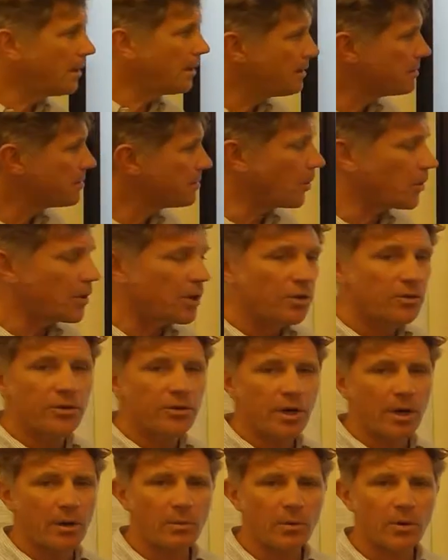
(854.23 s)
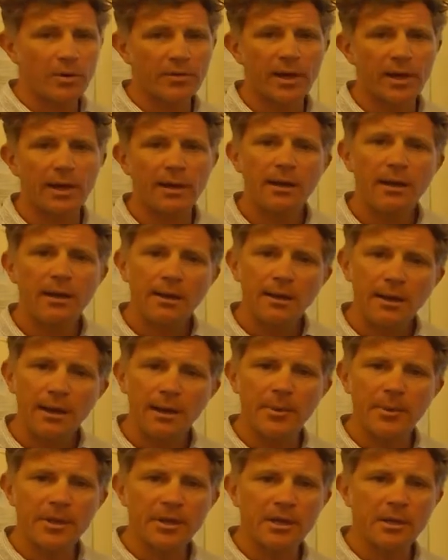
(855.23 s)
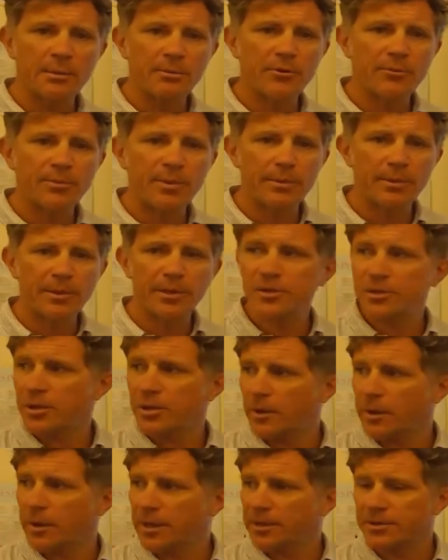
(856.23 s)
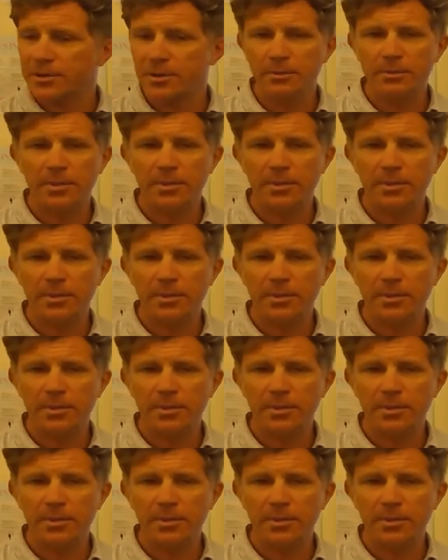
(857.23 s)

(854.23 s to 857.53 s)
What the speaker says: So you don't want that. Limit the number of people you're showing it to,